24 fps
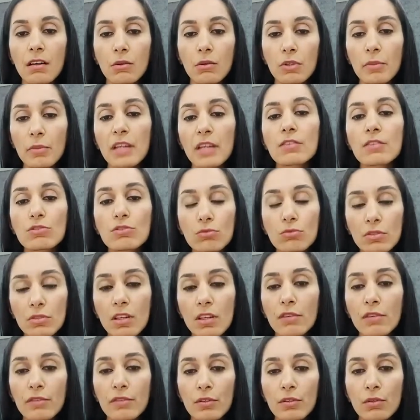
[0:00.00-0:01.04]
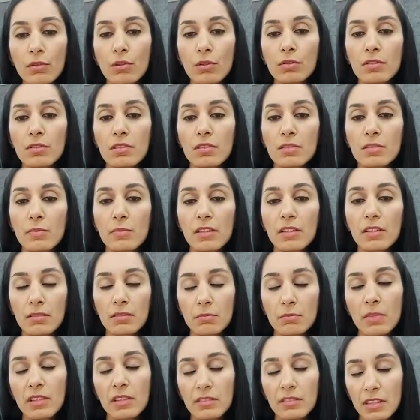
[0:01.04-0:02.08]
We managed to deliver orders, but
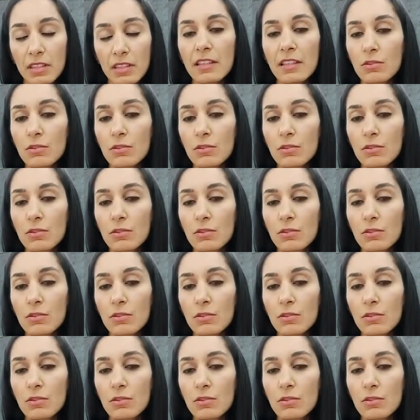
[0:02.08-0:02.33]
really